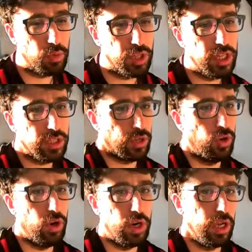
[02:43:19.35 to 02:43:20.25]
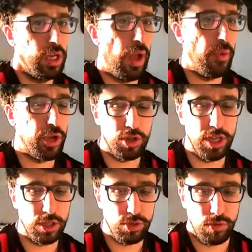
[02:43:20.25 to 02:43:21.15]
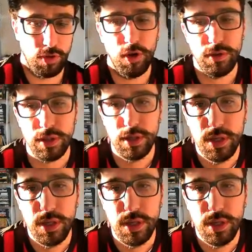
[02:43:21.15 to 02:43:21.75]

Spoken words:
We didn't score, and we got the other 2 goals.